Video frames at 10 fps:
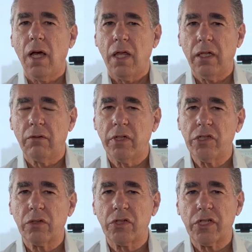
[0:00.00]
The
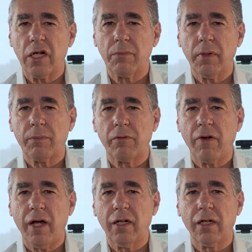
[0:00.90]
original settlement
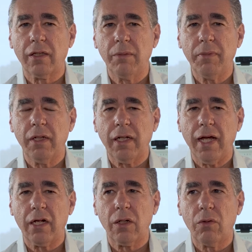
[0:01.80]
provided a limited
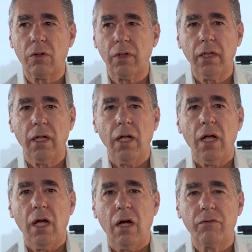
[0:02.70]
category
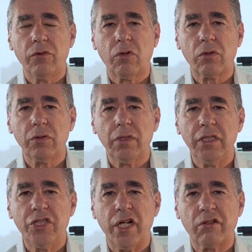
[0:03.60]
of
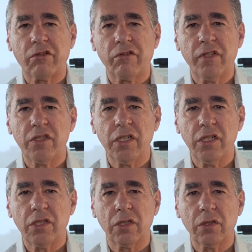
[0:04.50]
neurodegenerative
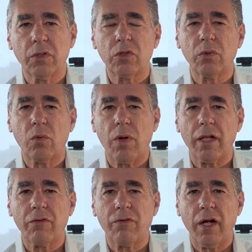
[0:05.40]
diseases which would
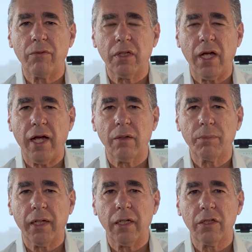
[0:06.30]
qualify retired
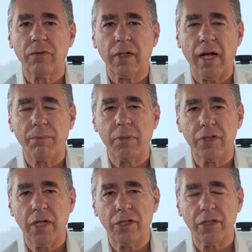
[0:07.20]
players for
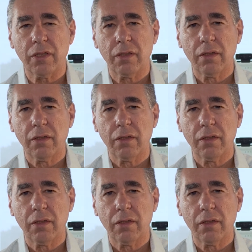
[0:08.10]
compensation.